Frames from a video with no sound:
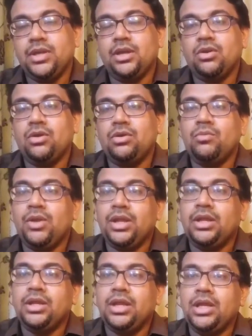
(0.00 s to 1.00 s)
they are not
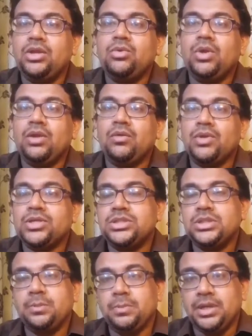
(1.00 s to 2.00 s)
very keen to
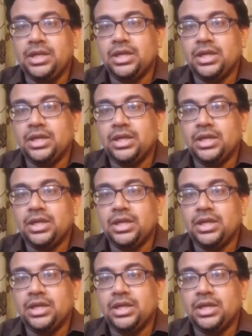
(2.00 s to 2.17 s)
invest in a B